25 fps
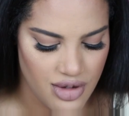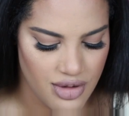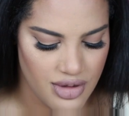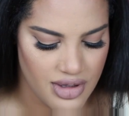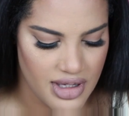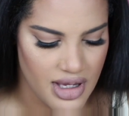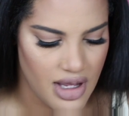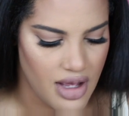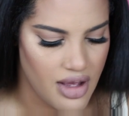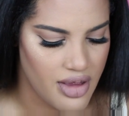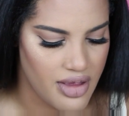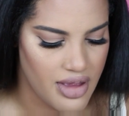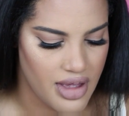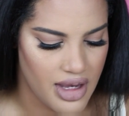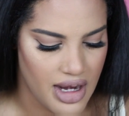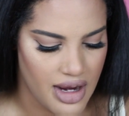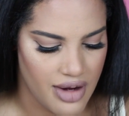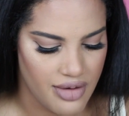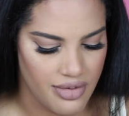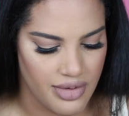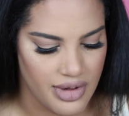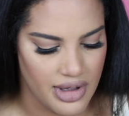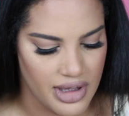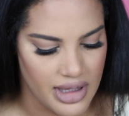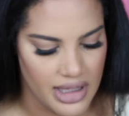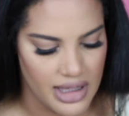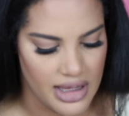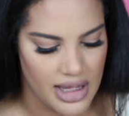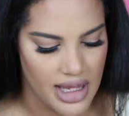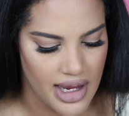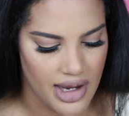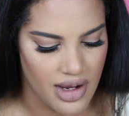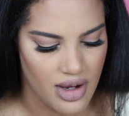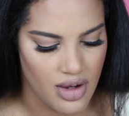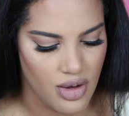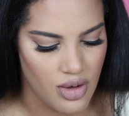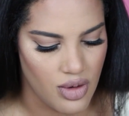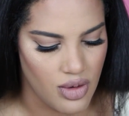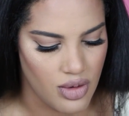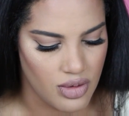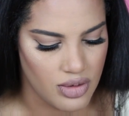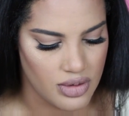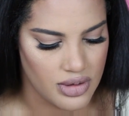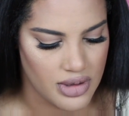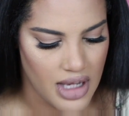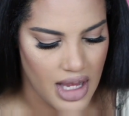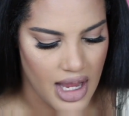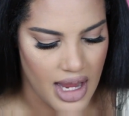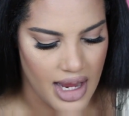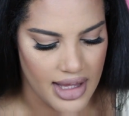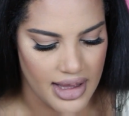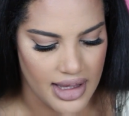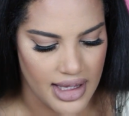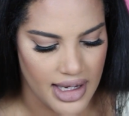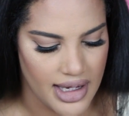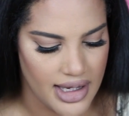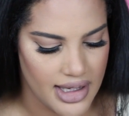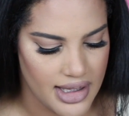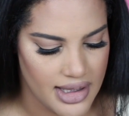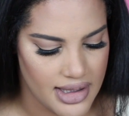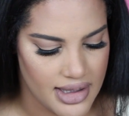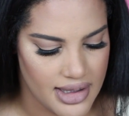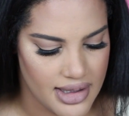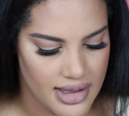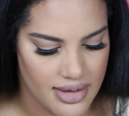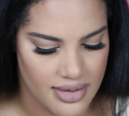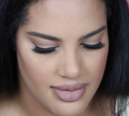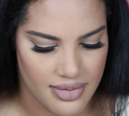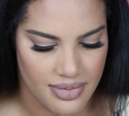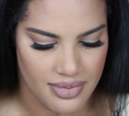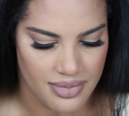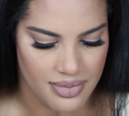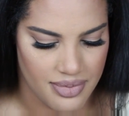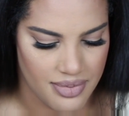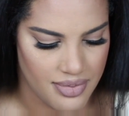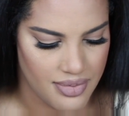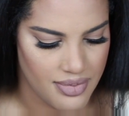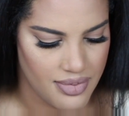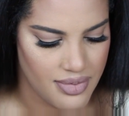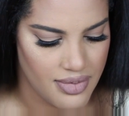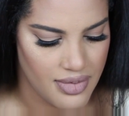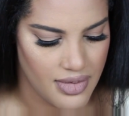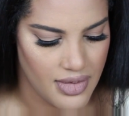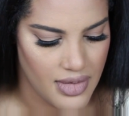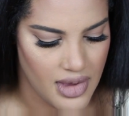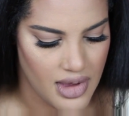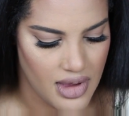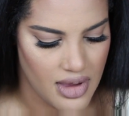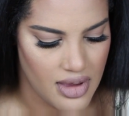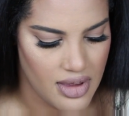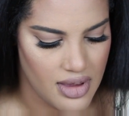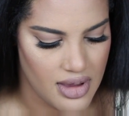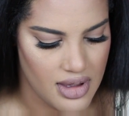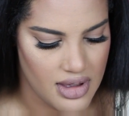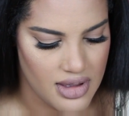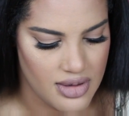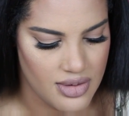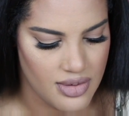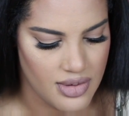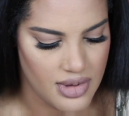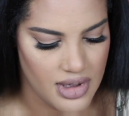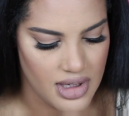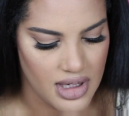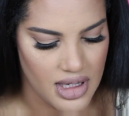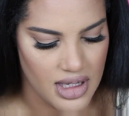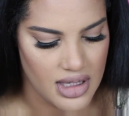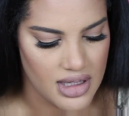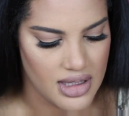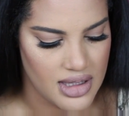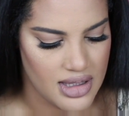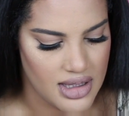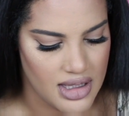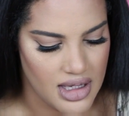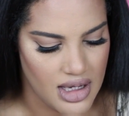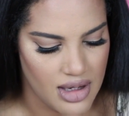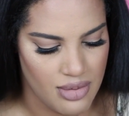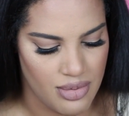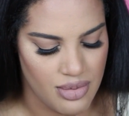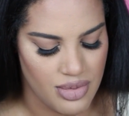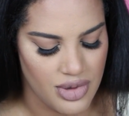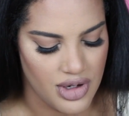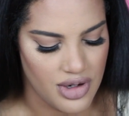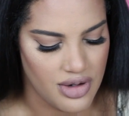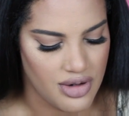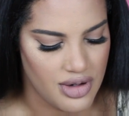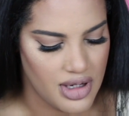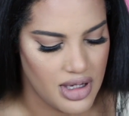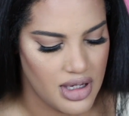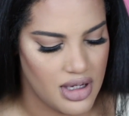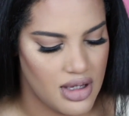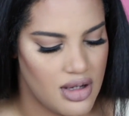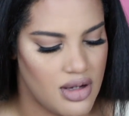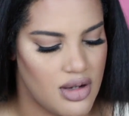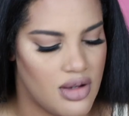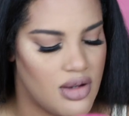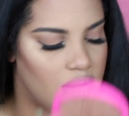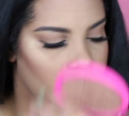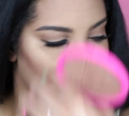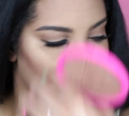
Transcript: you tell that I really like gold highlights? This one is Siberian